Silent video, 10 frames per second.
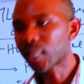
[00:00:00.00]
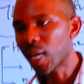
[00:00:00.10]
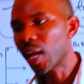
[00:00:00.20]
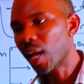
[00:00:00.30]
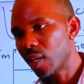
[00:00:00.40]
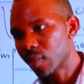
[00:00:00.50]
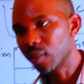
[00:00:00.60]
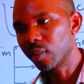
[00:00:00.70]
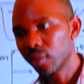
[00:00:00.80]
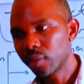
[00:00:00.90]
entire
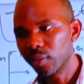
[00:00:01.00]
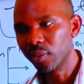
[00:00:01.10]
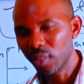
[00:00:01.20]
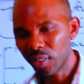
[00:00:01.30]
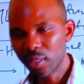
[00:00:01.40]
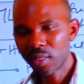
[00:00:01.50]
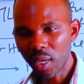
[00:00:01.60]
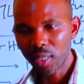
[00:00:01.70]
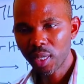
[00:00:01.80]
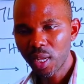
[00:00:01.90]
essay. Do you
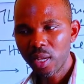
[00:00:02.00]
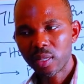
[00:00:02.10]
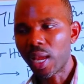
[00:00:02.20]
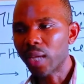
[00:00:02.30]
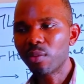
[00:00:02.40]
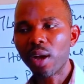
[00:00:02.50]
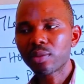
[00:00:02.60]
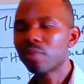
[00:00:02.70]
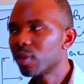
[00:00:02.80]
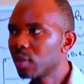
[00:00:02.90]
understand? It's like you
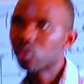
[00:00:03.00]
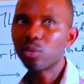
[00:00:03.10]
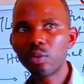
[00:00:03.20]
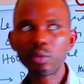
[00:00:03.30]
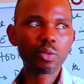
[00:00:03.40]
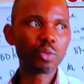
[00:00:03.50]
ask somebody to go